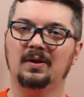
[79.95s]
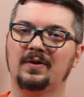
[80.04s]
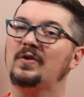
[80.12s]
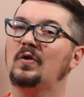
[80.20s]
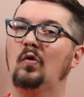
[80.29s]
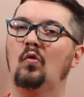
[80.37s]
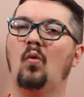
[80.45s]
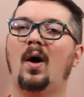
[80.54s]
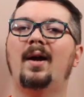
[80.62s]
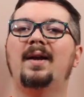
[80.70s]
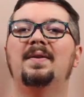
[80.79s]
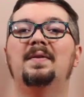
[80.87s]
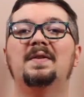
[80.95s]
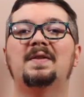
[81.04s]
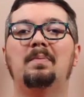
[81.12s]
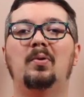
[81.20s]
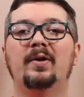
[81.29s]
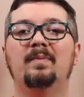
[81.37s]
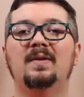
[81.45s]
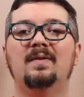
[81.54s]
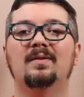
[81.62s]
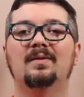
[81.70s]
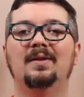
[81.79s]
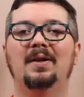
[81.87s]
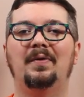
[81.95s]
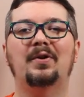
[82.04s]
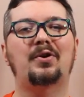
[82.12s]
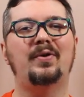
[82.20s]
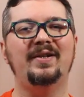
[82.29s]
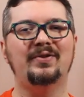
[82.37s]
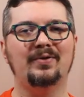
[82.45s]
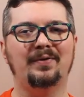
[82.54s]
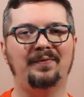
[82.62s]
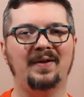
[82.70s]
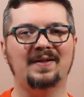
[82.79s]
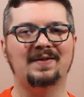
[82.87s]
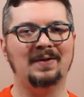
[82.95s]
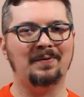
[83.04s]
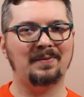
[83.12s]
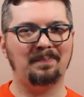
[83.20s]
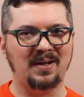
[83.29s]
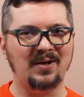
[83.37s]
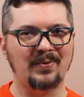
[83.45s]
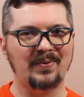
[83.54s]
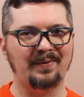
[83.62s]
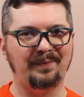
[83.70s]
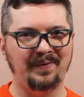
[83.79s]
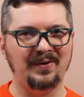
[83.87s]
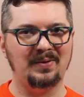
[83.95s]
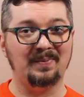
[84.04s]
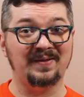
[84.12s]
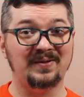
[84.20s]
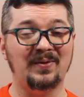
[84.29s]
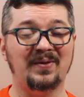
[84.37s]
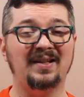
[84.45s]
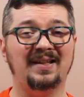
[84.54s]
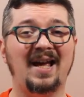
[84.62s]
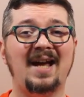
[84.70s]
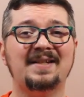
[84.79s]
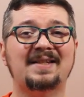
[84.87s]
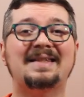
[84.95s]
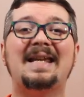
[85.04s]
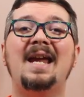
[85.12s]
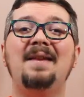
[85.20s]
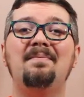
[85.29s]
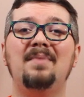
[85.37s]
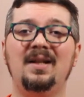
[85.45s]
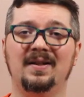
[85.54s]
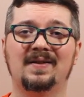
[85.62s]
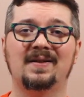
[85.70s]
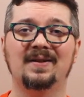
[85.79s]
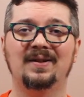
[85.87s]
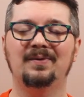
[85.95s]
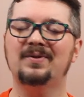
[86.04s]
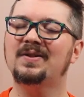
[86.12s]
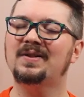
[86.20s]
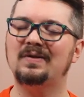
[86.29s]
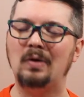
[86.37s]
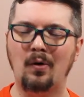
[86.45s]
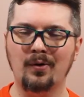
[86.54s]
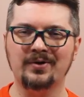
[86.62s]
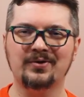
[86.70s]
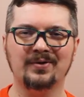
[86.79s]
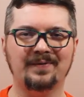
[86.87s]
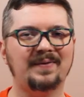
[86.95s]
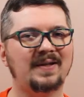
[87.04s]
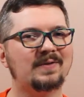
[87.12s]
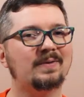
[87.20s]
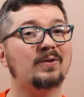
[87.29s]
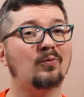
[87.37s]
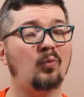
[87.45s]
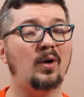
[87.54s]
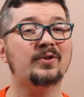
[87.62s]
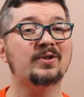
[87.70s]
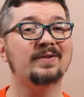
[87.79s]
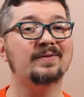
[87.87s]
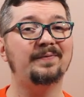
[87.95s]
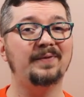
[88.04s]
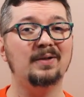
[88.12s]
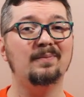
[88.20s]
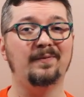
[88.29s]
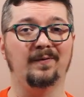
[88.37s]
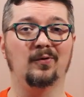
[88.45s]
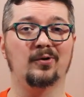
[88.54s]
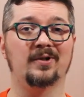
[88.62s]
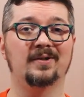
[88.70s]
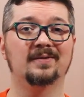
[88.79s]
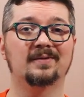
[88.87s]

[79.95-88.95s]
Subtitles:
So why the disappointment? The creature effects don't appear in the film until the last 10 minutes, which is torture if that's what you're watching the film for.